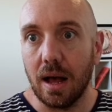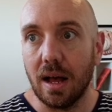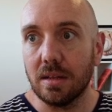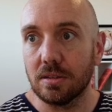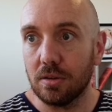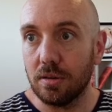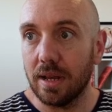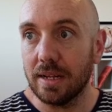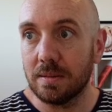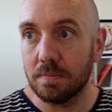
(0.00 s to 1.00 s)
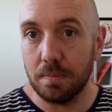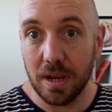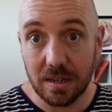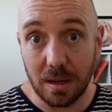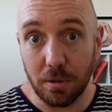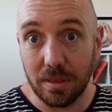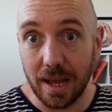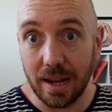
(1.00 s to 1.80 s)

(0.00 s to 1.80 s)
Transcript: So it's picked up on that.